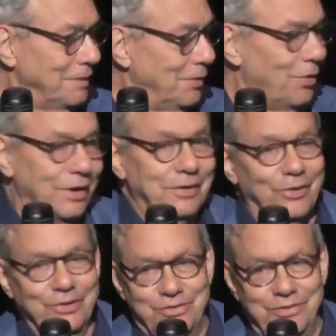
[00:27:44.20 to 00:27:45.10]
or
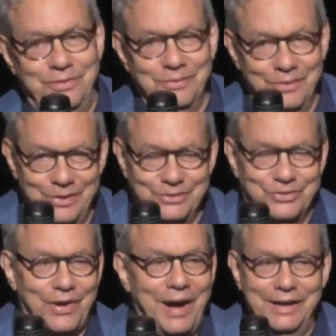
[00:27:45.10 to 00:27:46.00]

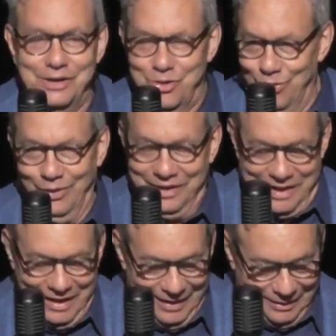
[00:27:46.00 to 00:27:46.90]
dried corn
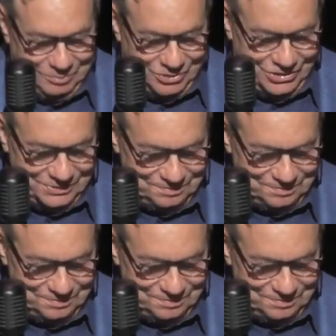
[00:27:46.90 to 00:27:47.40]
cobs.